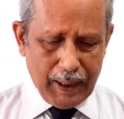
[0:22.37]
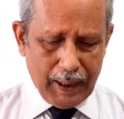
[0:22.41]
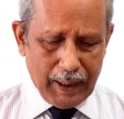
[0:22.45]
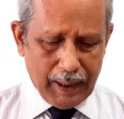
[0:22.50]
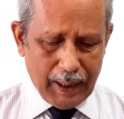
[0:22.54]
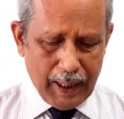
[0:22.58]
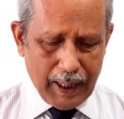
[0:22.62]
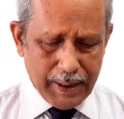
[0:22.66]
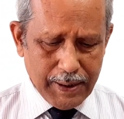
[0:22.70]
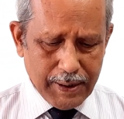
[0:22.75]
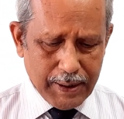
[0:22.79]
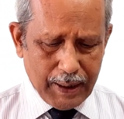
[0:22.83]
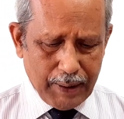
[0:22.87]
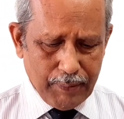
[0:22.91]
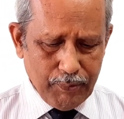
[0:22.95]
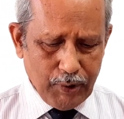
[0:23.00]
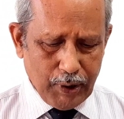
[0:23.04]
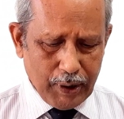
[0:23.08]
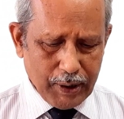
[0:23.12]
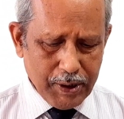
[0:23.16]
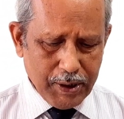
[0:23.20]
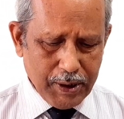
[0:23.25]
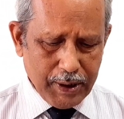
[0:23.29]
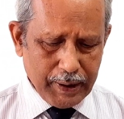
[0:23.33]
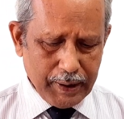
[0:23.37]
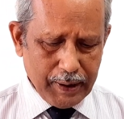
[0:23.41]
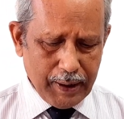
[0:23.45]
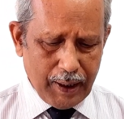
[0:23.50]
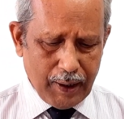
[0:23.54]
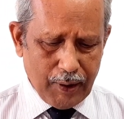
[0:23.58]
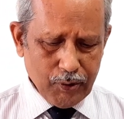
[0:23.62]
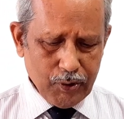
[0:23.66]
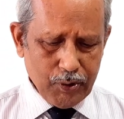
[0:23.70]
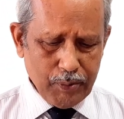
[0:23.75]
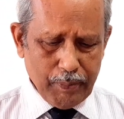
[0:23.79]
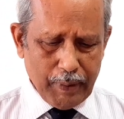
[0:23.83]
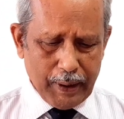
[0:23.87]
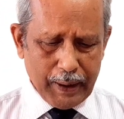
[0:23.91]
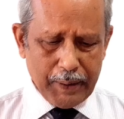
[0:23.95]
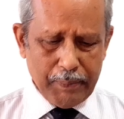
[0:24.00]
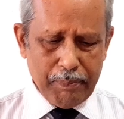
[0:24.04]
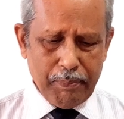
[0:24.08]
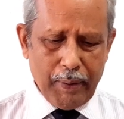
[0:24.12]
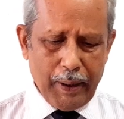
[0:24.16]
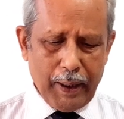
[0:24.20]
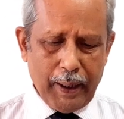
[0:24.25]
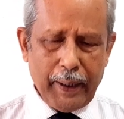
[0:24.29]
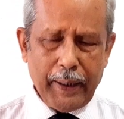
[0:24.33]
Last time we had seen how to
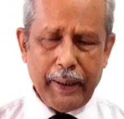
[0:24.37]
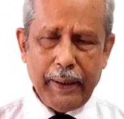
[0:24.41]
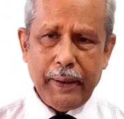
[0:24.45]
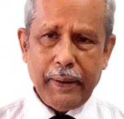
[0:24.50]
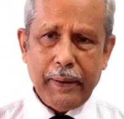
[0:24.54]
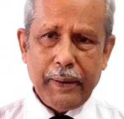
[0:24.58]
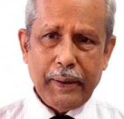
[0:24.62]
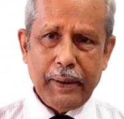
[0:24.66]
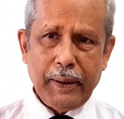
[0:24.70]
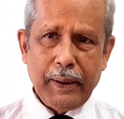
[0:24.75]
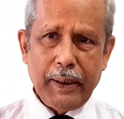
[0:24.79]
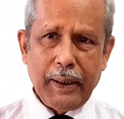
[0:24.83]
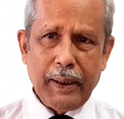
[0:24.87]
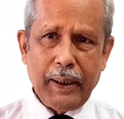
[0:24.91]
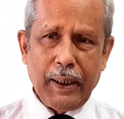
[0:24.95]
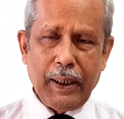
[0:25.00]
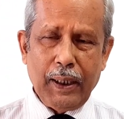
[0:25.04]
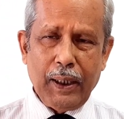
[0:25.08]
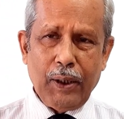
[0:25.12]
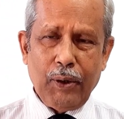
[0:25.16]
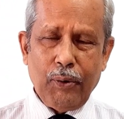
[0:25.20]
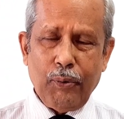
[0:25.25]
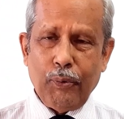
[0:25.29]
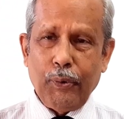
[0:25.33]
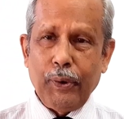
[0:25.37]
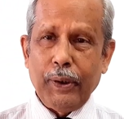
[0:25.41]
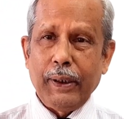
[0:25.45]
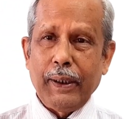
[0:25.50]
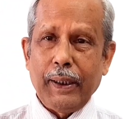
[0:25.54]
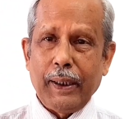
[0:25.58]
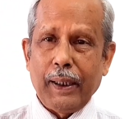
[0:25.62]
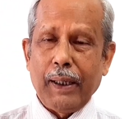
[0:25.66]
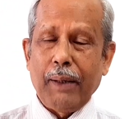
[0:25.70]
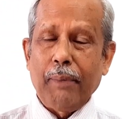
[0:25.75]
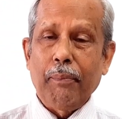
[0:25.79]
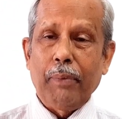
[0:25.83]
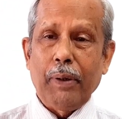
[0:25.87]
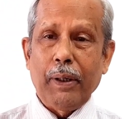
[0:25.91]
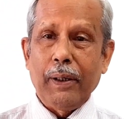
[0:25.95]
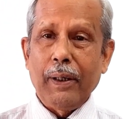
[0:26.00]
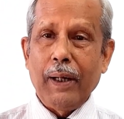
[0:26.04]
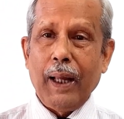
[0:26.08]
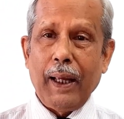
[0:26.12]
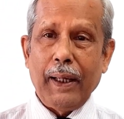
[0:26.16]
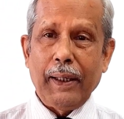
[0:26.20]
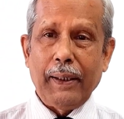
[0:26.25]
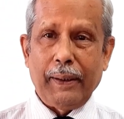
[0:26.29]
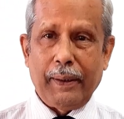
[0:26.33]
multiply with the number
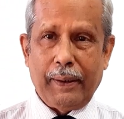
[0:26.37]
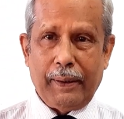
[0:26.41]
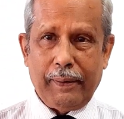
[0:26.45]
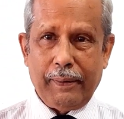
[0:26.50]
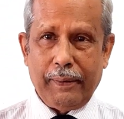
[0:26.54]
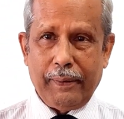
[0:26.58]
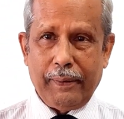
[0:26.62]
9.